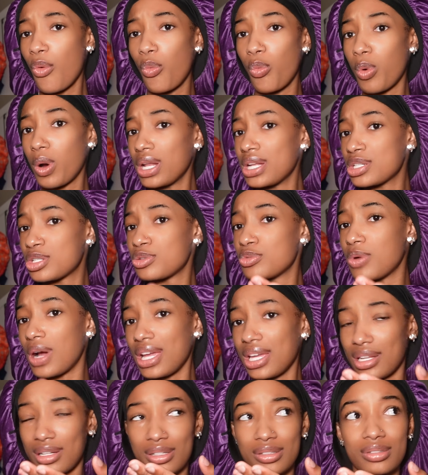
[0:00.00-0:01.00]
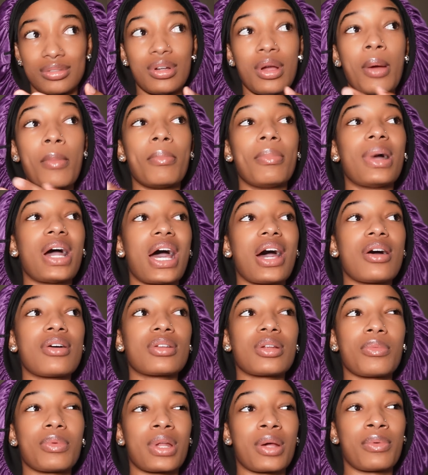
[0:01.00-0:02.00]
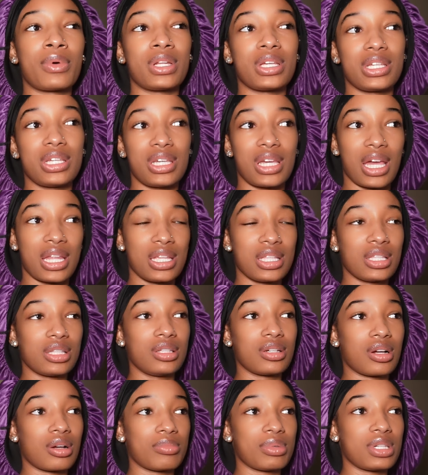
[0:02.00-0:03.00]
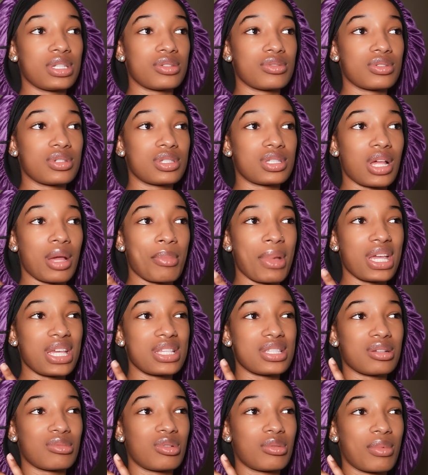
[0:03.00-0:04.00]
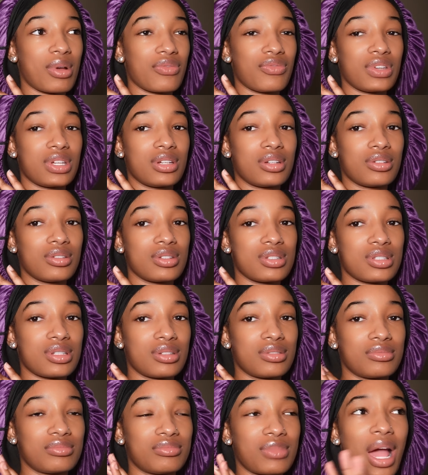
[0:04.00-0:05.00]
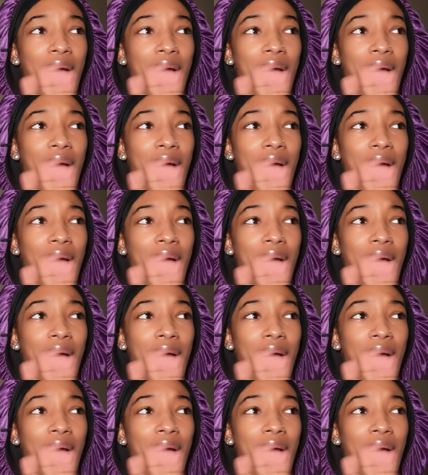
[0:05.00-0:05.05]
what is you waiting on? But I don't know what I want to get. I need to look on Pinterest. I might get some on my finger or something.